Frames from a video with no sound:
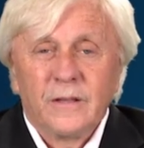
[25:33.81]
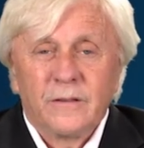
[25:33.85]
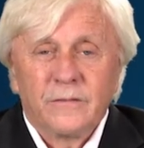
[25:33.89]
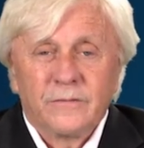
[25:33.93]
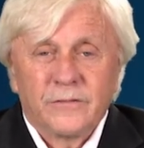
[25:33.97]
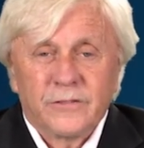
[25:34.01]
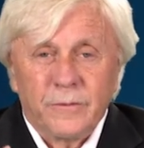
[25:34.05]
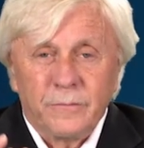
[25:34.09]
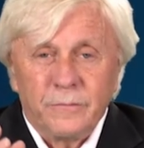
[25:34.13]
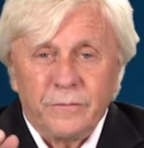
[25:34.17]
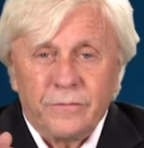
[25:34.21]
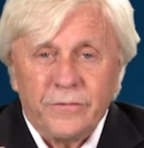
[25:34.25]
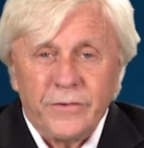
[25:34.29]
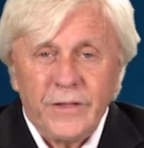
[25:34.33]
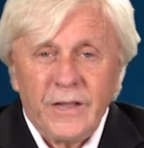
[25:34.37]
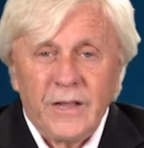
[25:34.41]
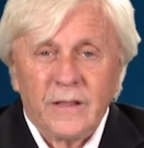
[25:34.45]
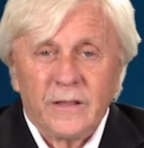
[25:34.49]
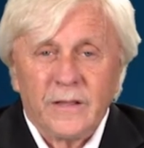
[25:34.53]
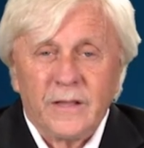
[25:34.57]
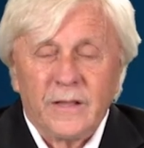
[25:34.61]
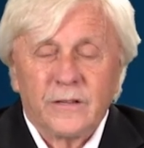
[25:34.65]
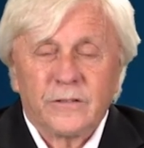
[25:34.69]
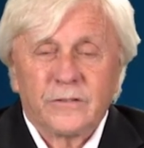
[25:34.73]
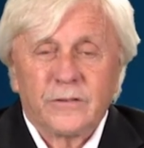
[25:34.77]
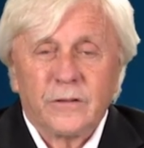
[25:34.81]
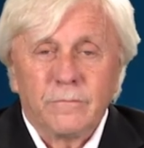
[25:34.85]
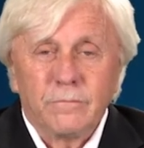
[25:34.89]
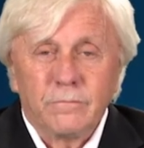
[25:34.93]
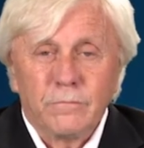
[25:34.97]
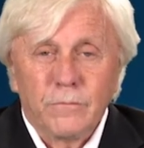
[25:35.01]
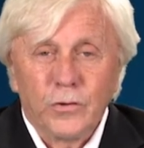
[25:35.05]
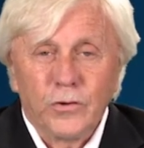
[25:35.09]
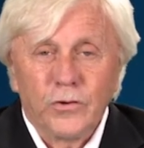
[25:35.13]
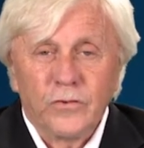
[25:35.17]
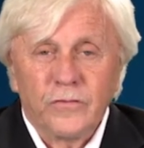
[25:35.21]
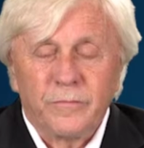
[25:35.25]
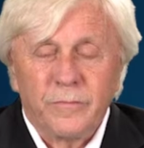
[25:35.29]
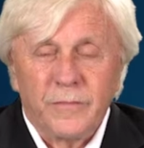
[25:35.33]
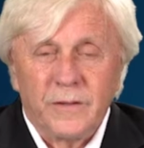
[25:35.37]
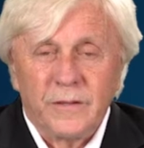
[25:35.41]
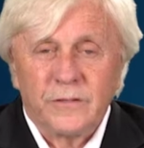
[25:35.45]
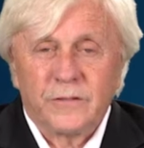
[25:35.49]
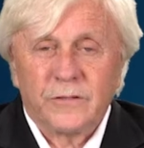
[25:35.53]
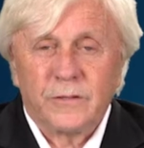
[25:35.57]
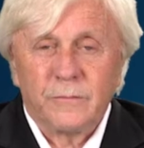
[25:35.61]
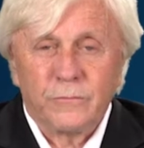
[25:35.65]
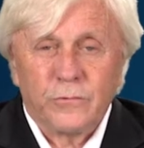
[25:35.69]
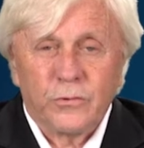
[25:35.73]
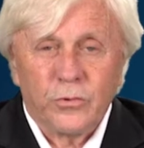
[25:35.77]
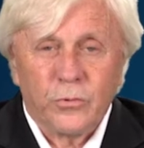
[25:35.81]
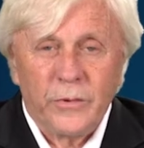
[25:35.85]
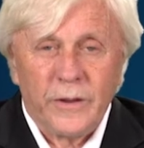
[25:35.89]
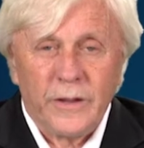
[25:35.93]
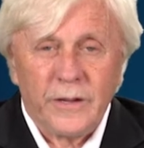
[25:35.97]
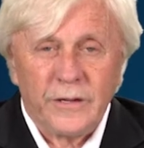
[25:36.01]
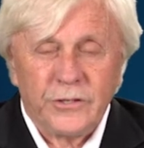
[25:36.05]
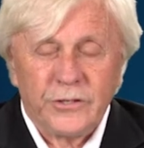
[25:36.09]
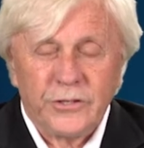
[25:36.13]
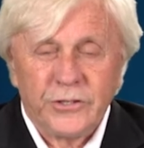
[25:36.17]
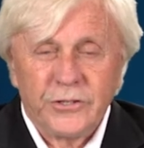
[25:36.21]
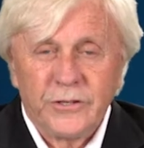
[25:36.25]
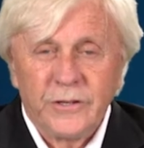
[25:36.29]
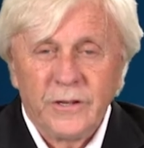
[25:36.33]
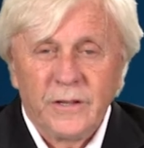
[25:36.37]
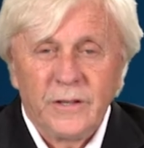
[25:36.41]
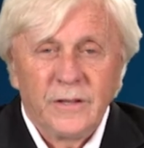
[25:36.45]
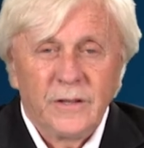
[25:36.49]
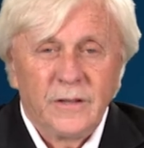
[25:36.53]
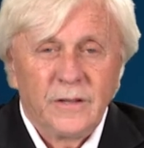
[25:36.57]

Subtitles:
some feeling, some movement, some twitch,